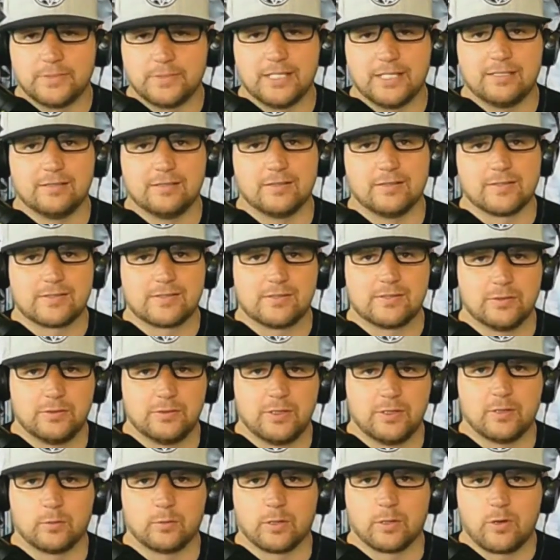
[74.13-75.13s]
get in the
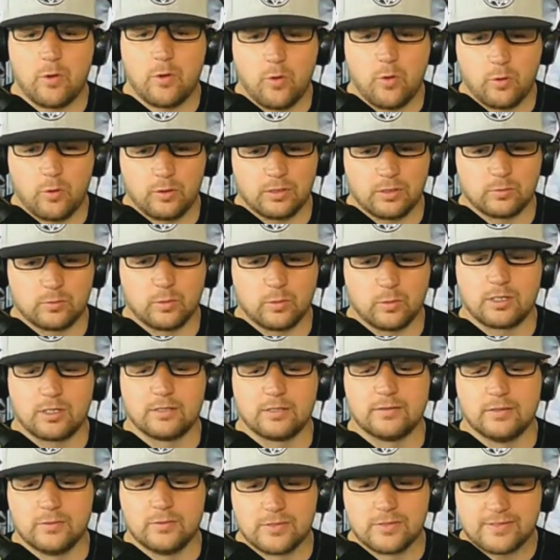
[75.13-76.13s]
studio, record, work on
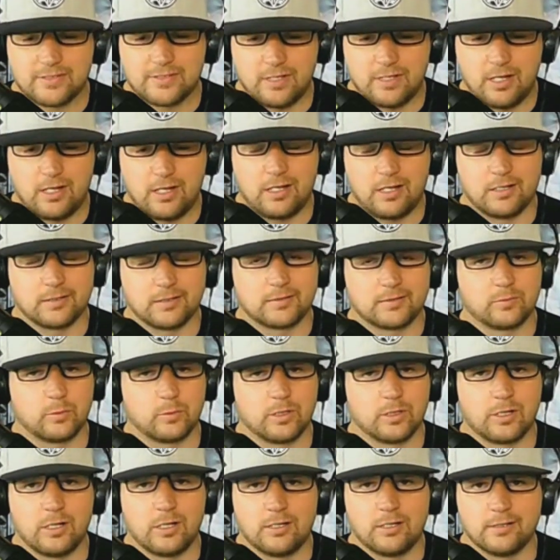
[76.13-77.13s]
new songs,
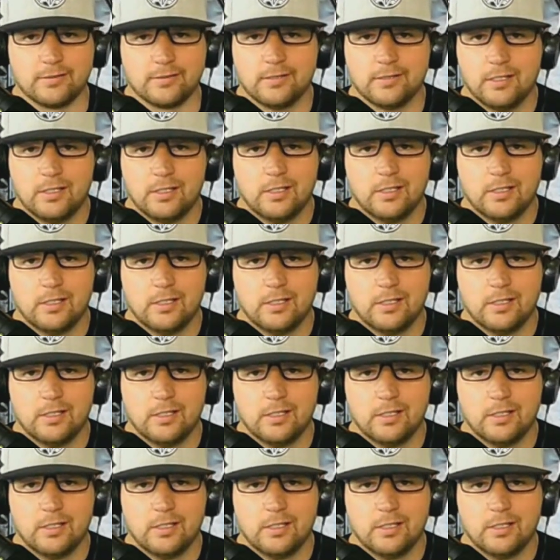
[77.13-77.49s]
work on,